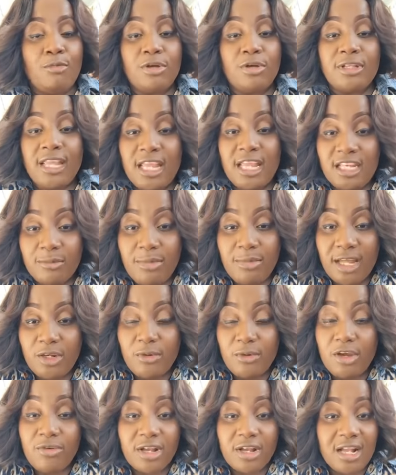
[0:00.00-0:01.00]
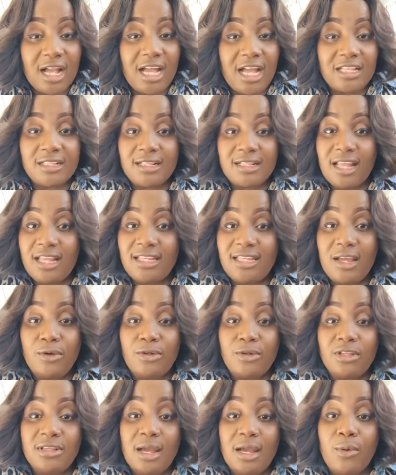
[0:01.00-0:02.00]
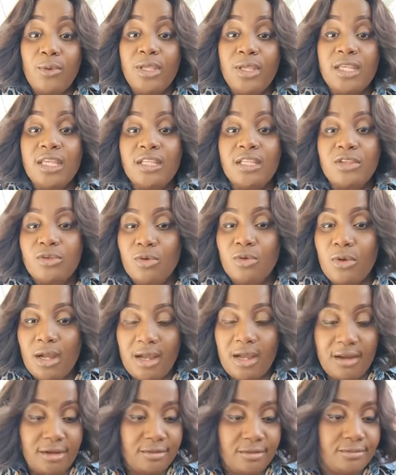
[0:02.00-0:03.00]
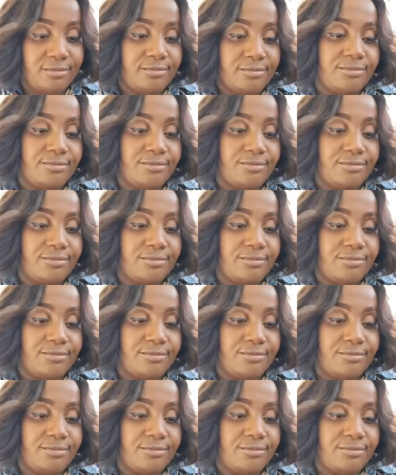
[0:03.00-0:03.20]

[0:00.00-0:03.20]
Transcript: But anybody will record Claudia on is a wicked to her.